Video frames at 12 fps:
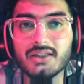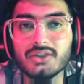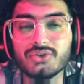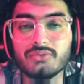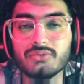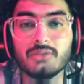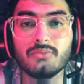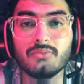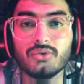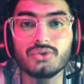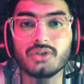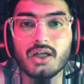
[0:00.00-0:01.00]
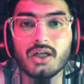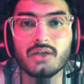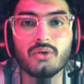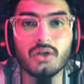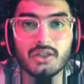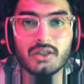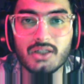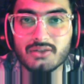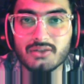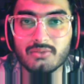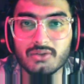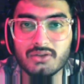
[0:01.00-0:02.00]
they should be the most high quality
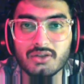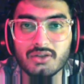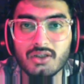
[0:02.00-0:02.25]
customers.